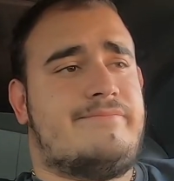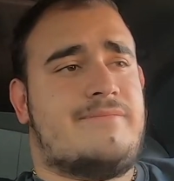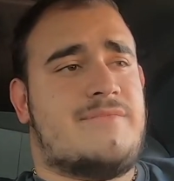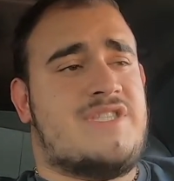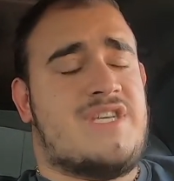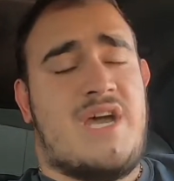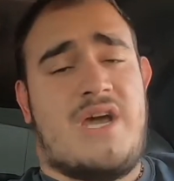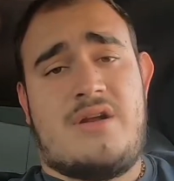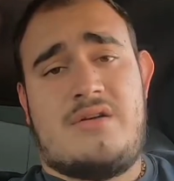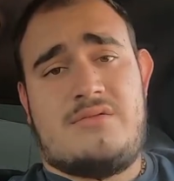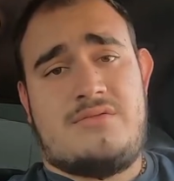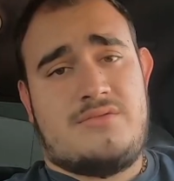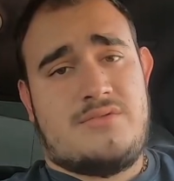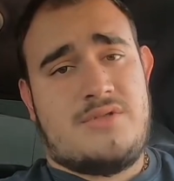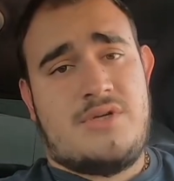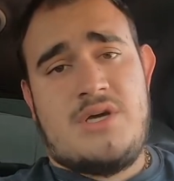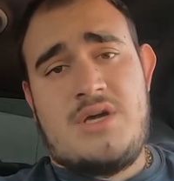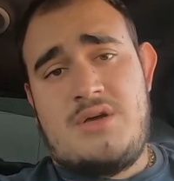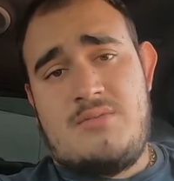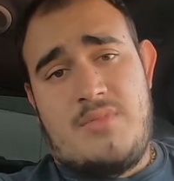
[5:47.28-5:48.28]
10,
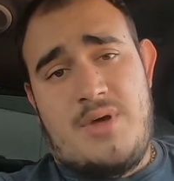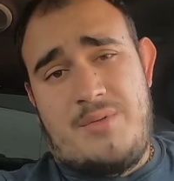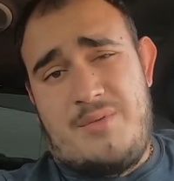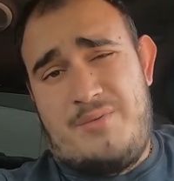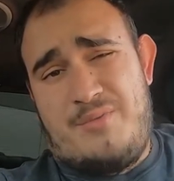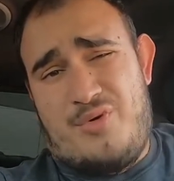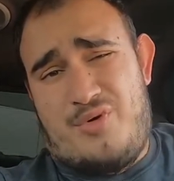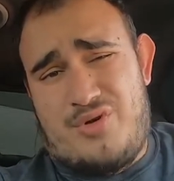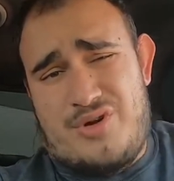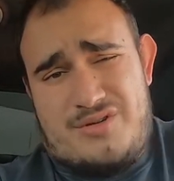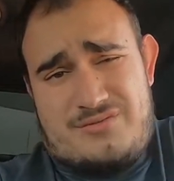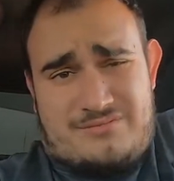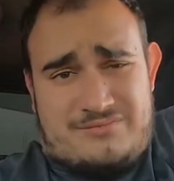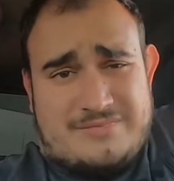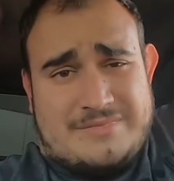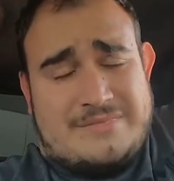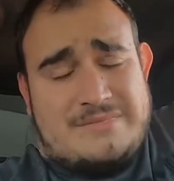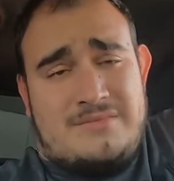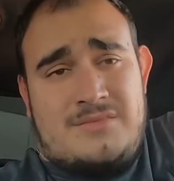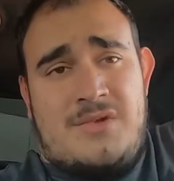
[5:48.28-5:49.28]
maybe more.
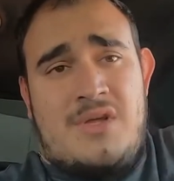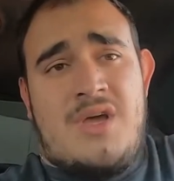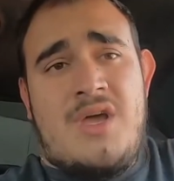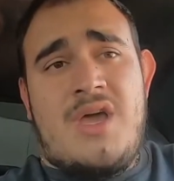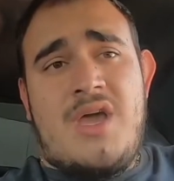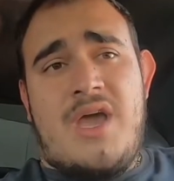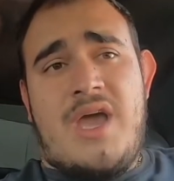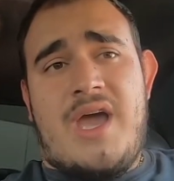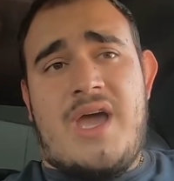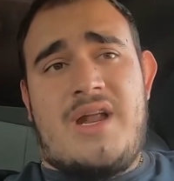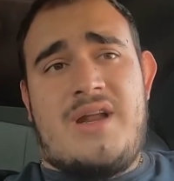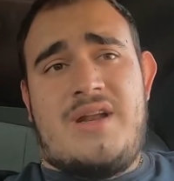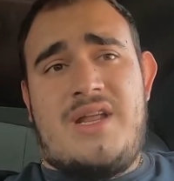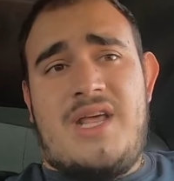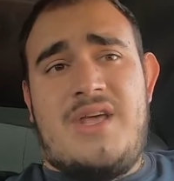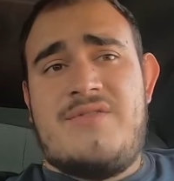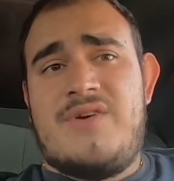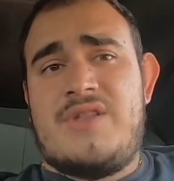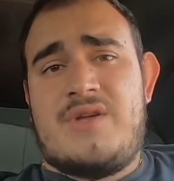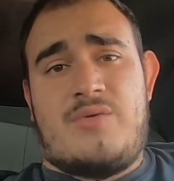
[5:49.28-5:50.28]
And
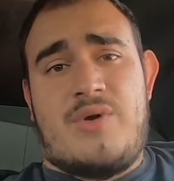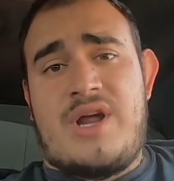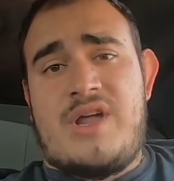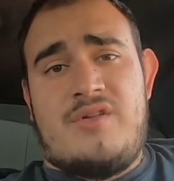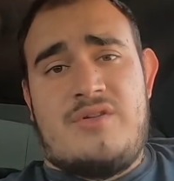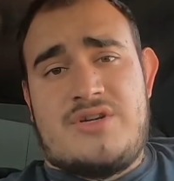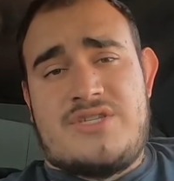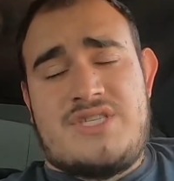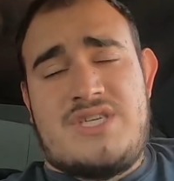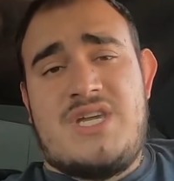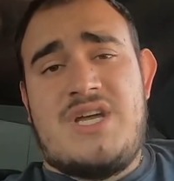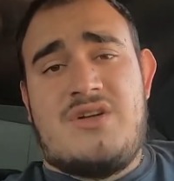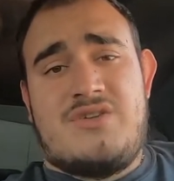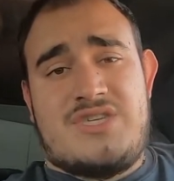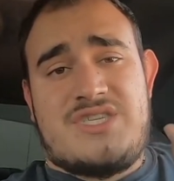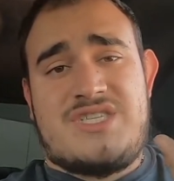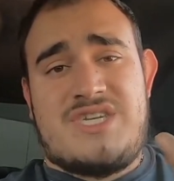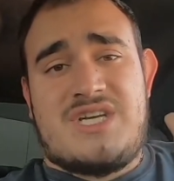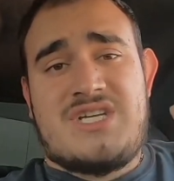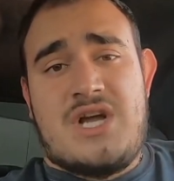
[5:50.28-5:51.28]
even the regular
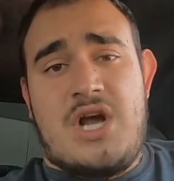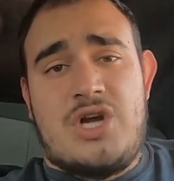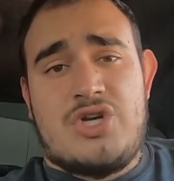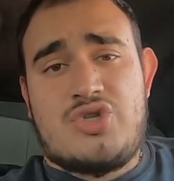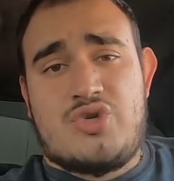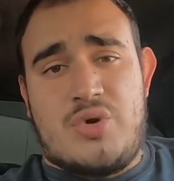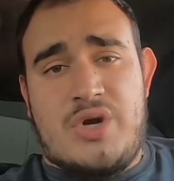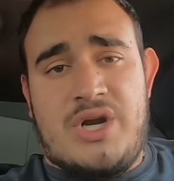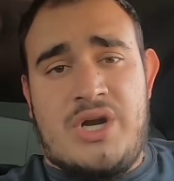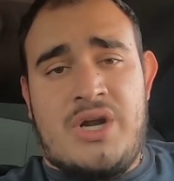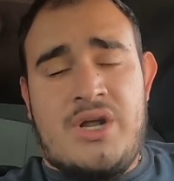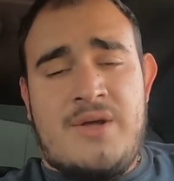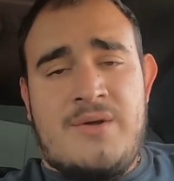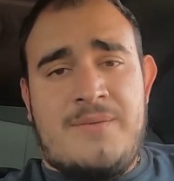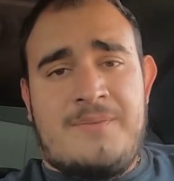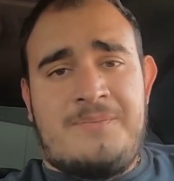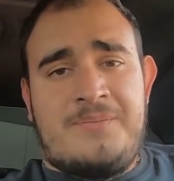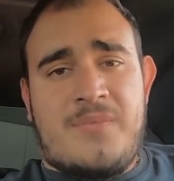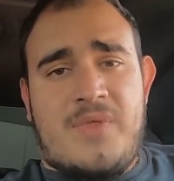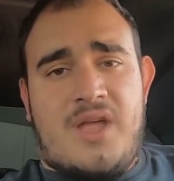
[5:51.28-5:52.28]
CL600
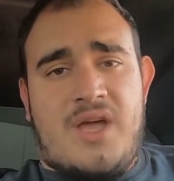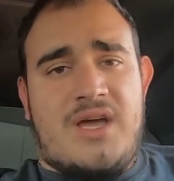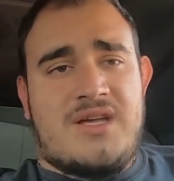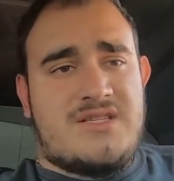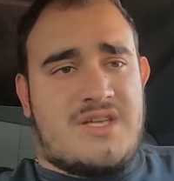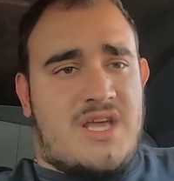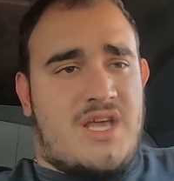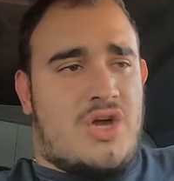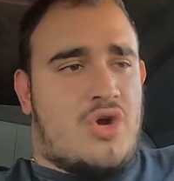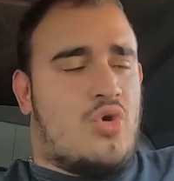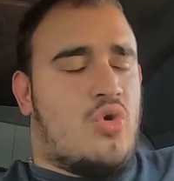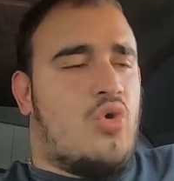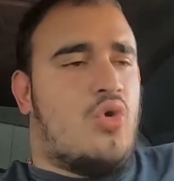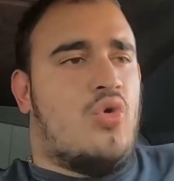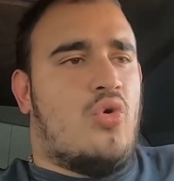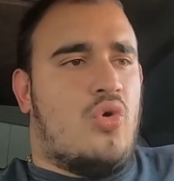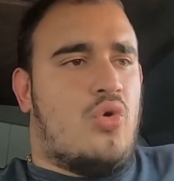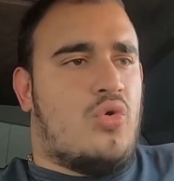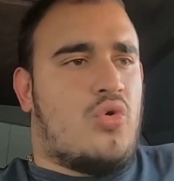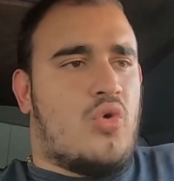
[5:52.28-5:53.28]
is a
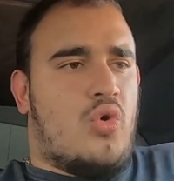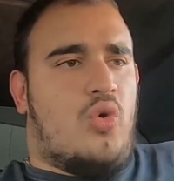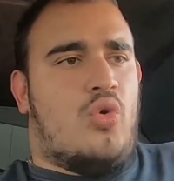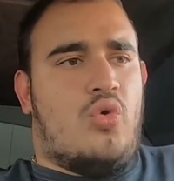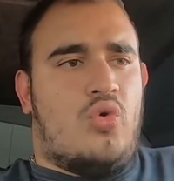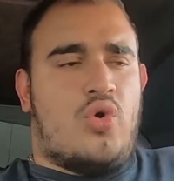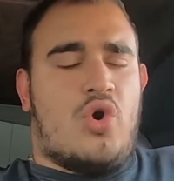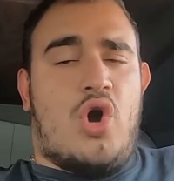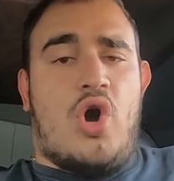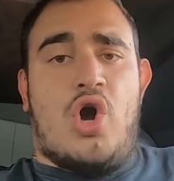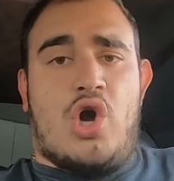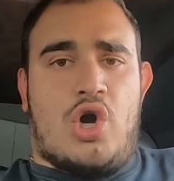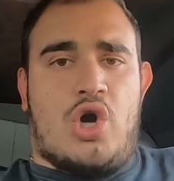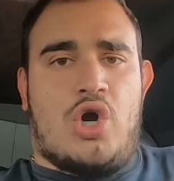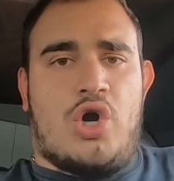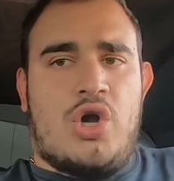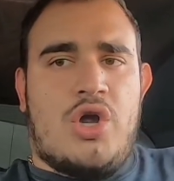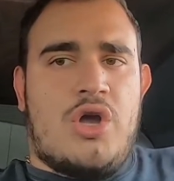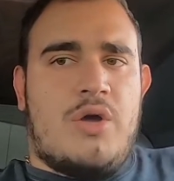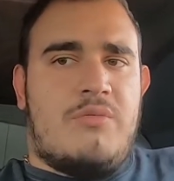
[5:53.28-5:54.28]
cool
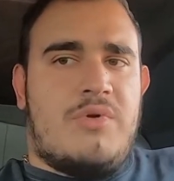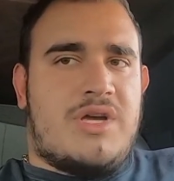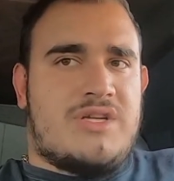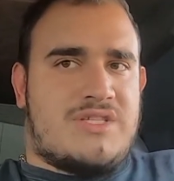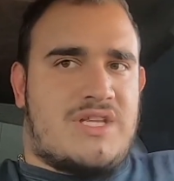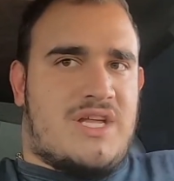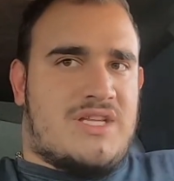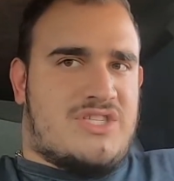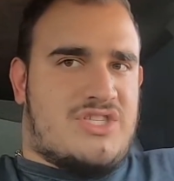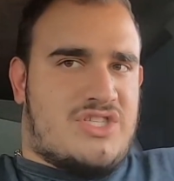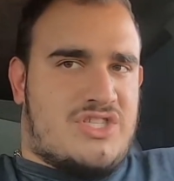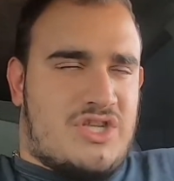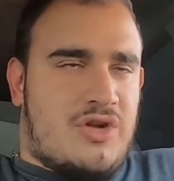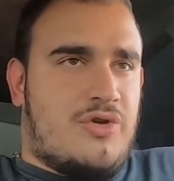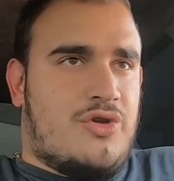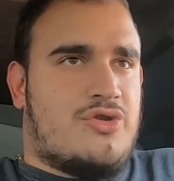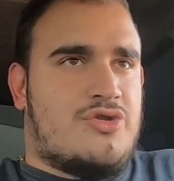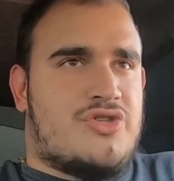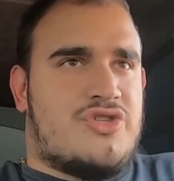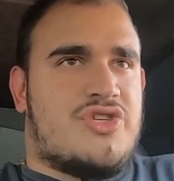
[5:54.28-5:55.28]
car, because that still
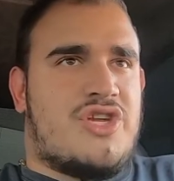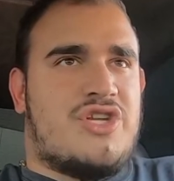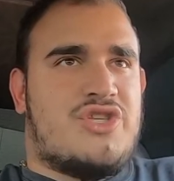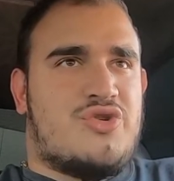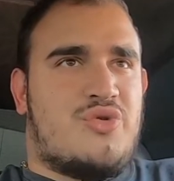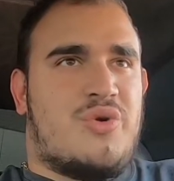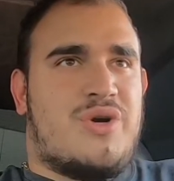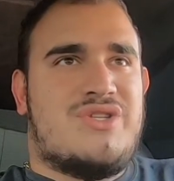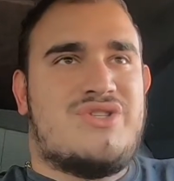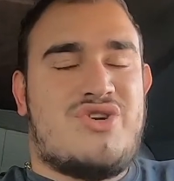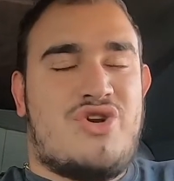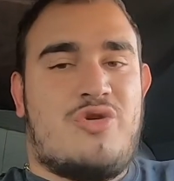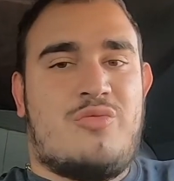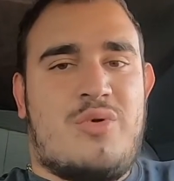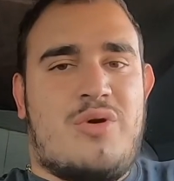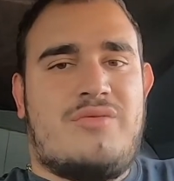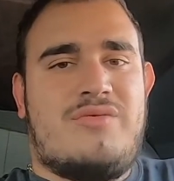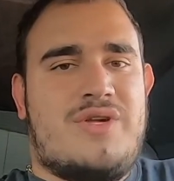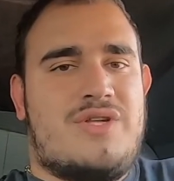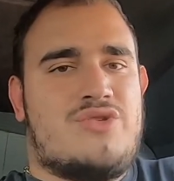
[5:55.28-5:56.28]
uses a twin
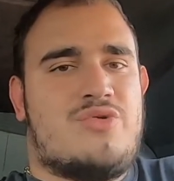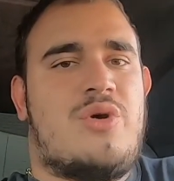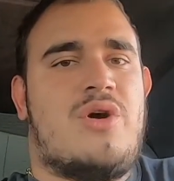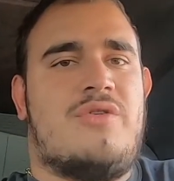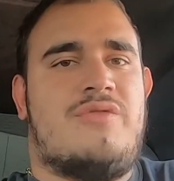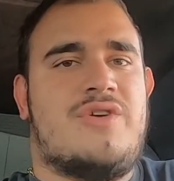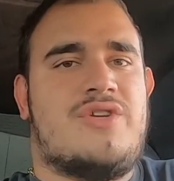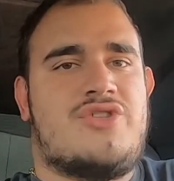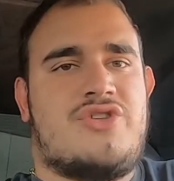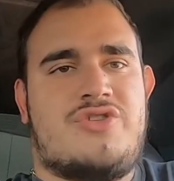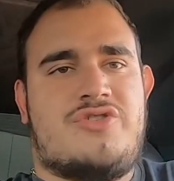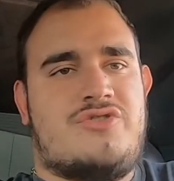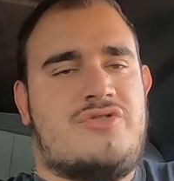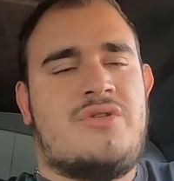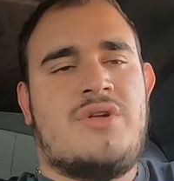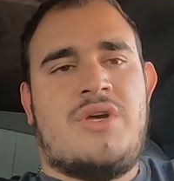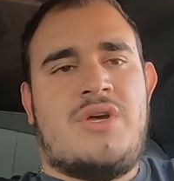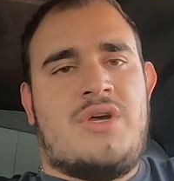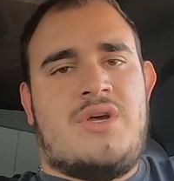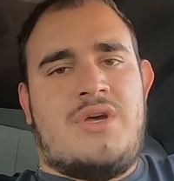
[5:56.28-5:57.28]
turbo V12. It's just
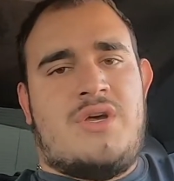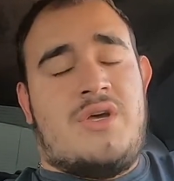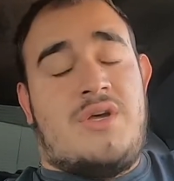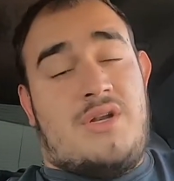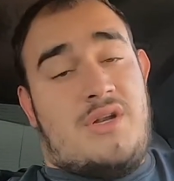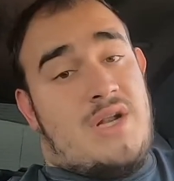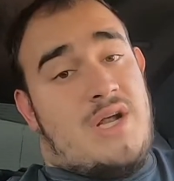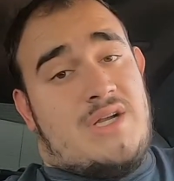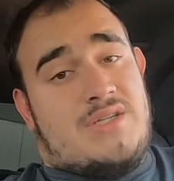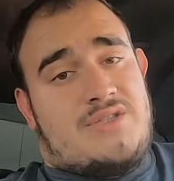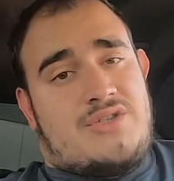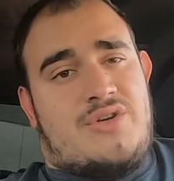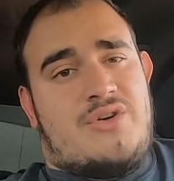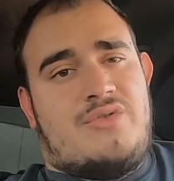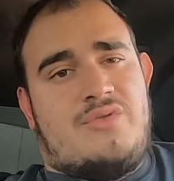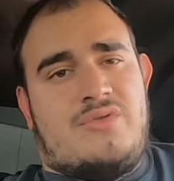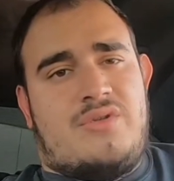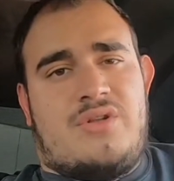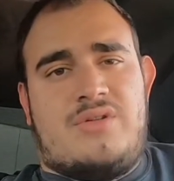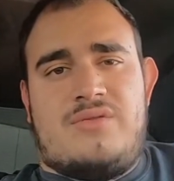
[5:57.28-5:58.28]
not
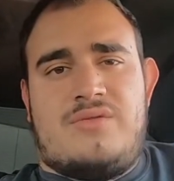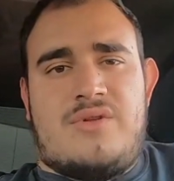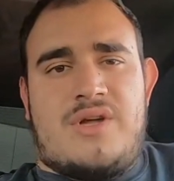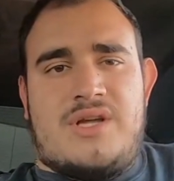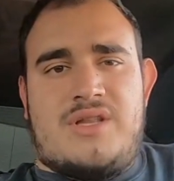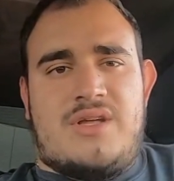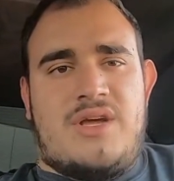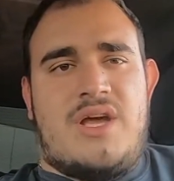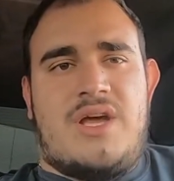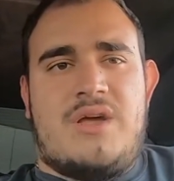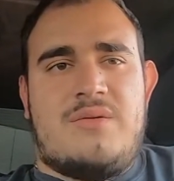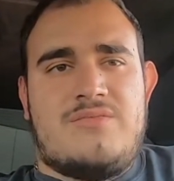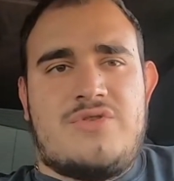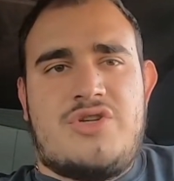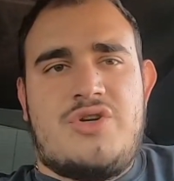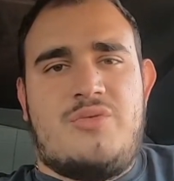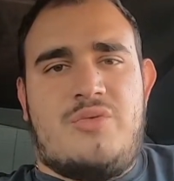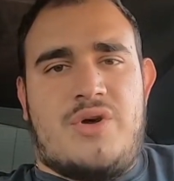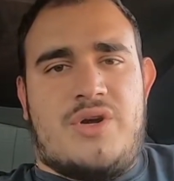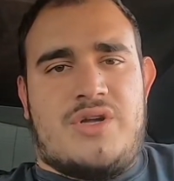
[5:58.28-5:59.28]
tuned like the
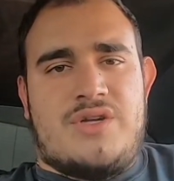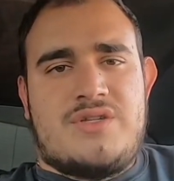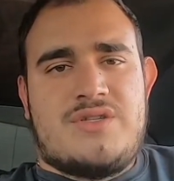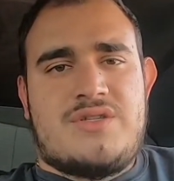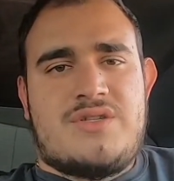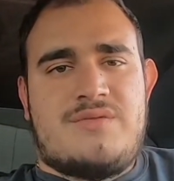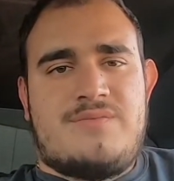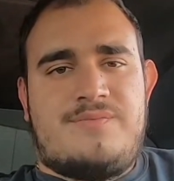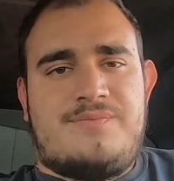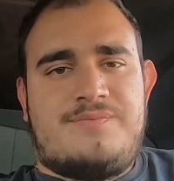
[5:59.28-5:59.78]
AMG one is.